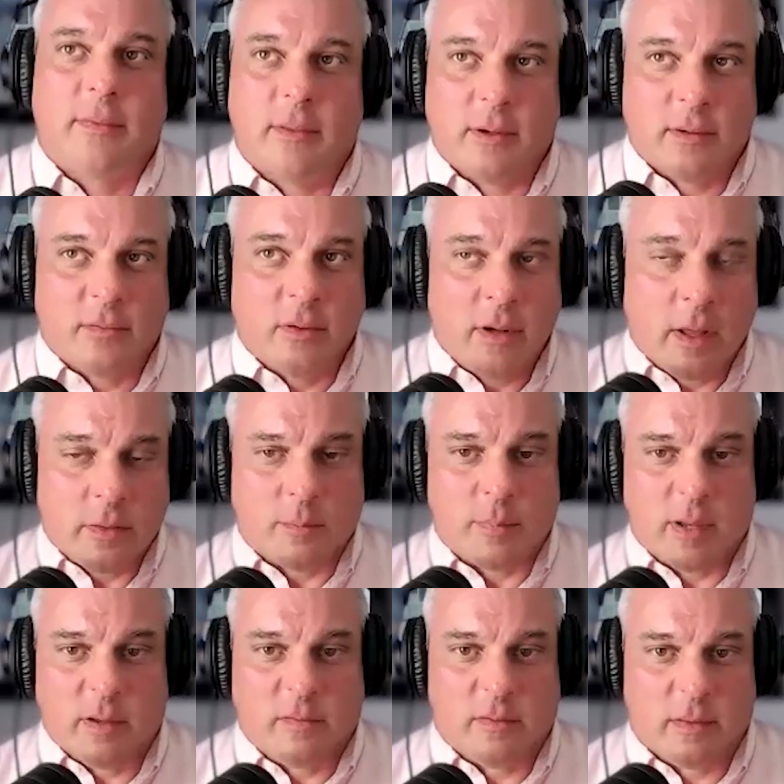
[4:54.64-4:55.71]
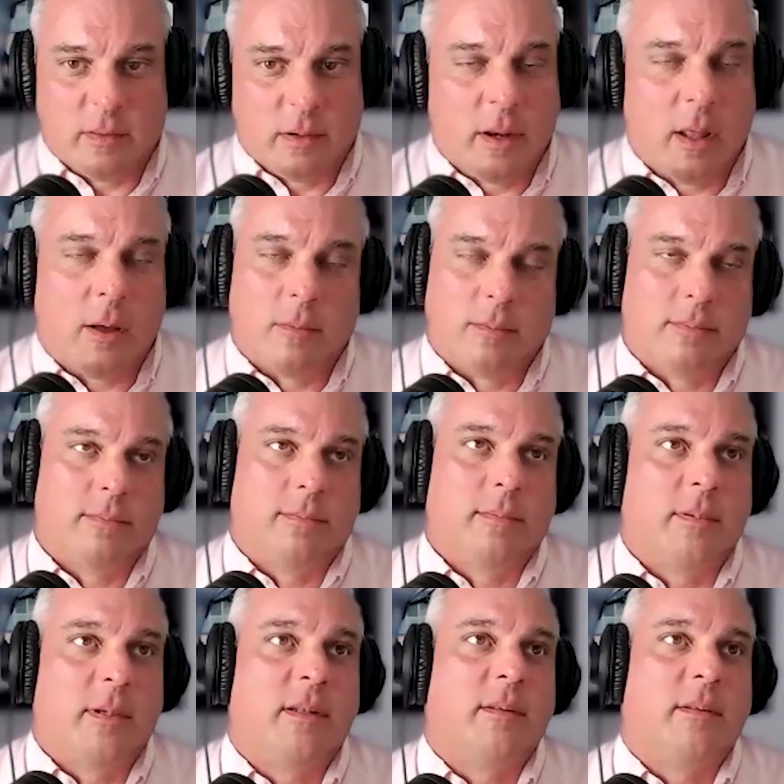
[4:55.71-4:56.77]
There's another piece in there. No,
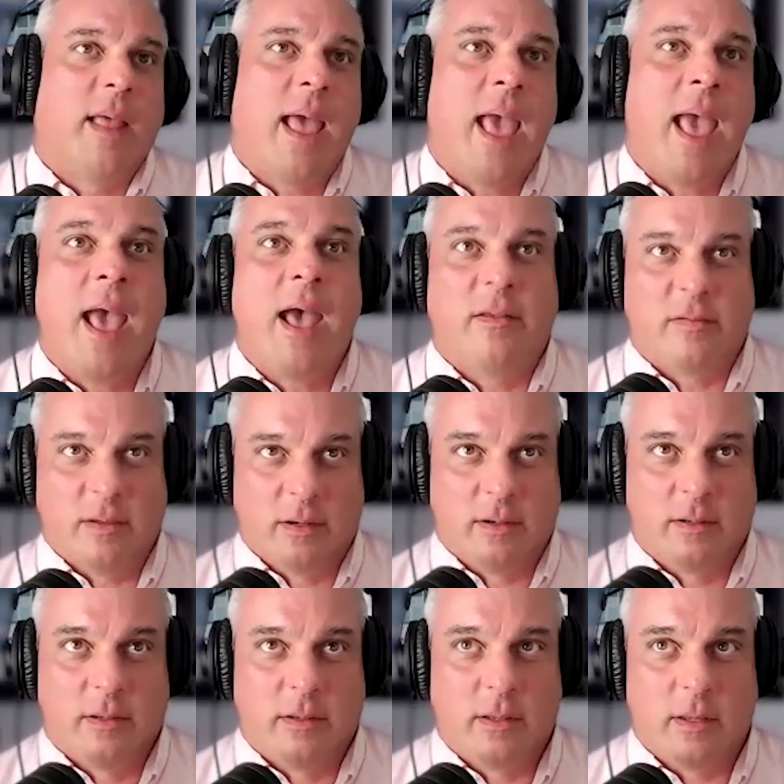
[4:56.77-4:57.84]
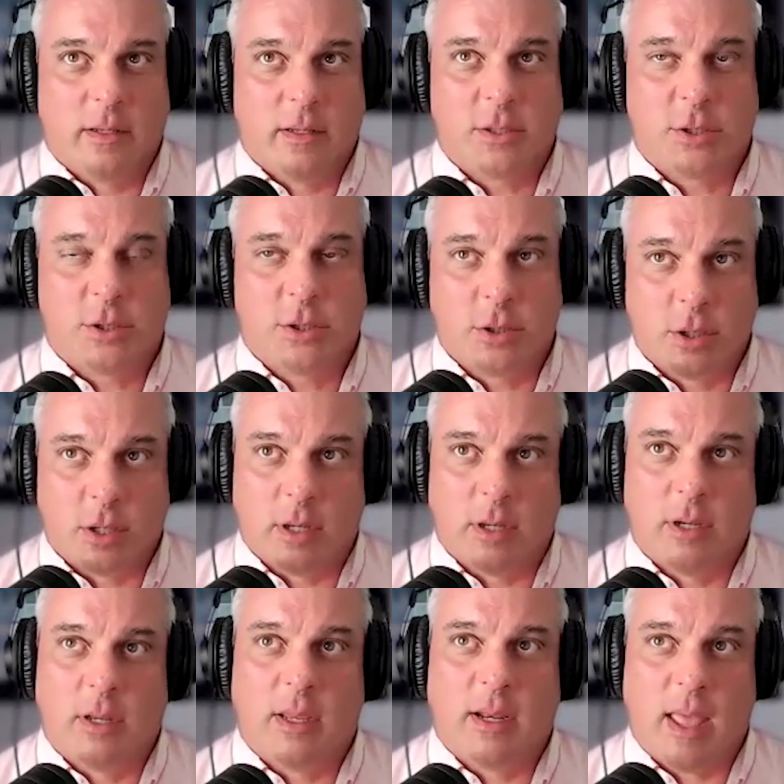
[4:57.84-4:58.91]
it hasn't. It
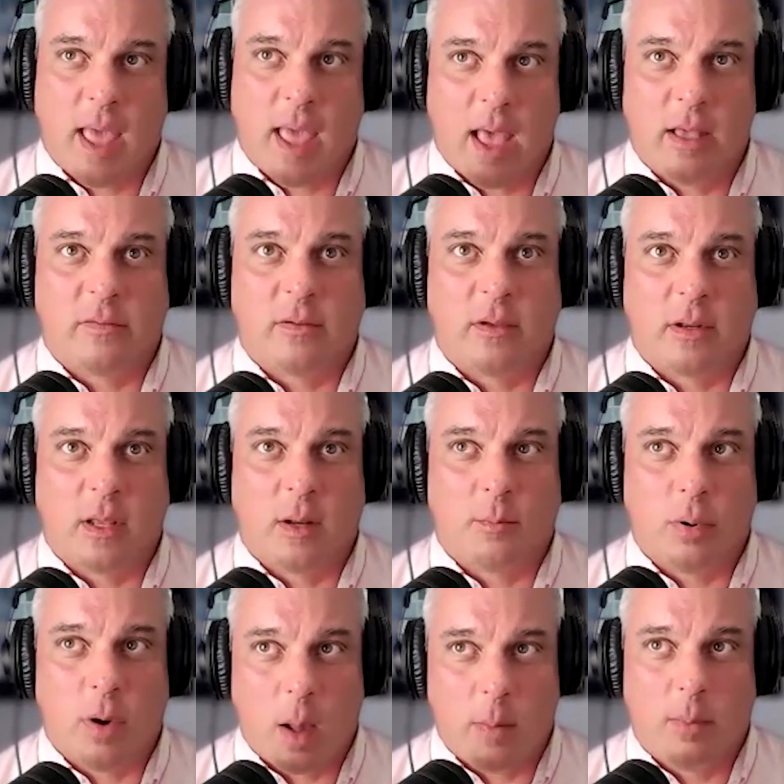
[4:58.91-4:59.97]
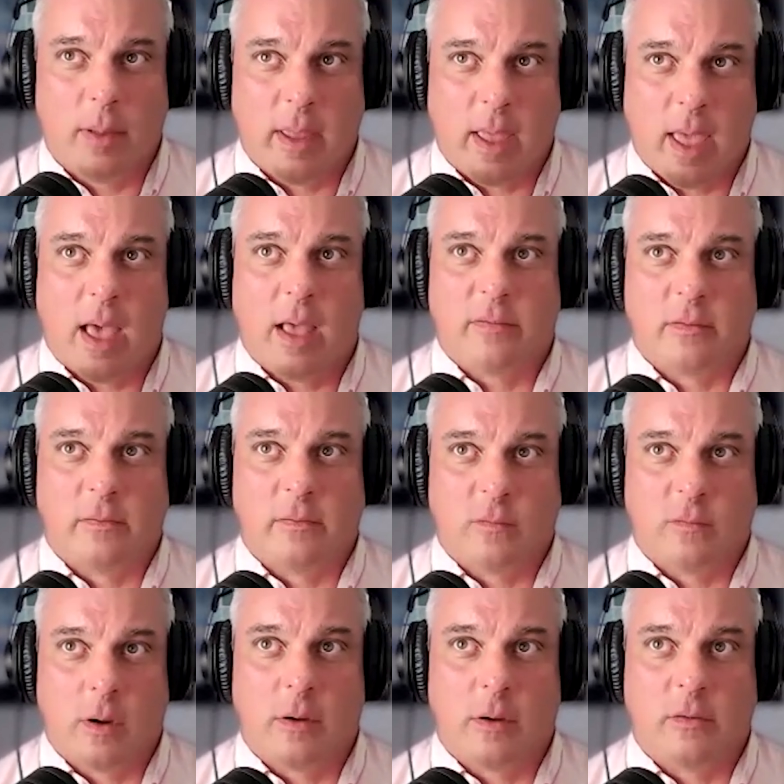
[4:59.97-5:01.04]
should. It hasn't. It probably has in
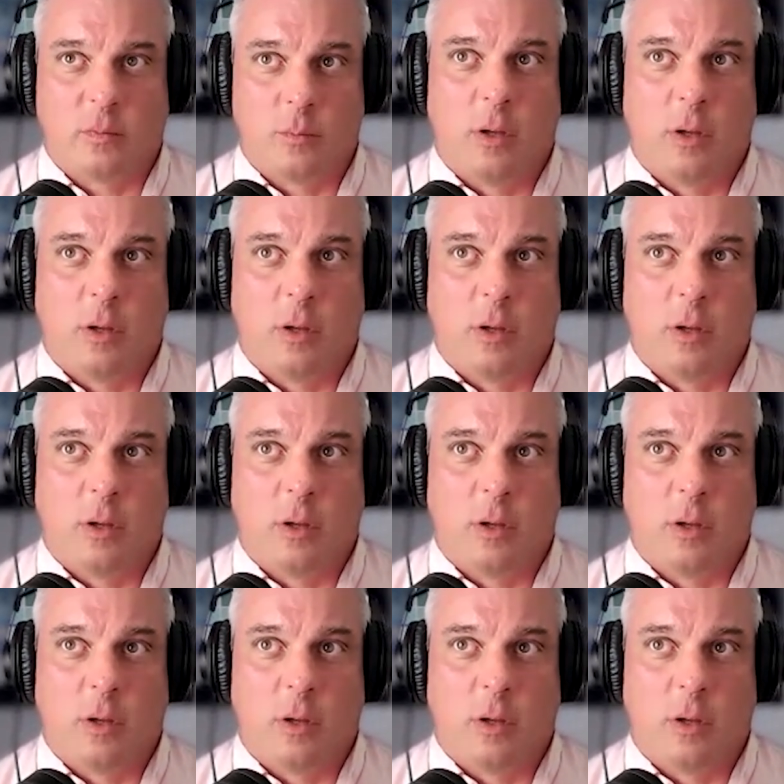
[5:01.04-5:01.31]
very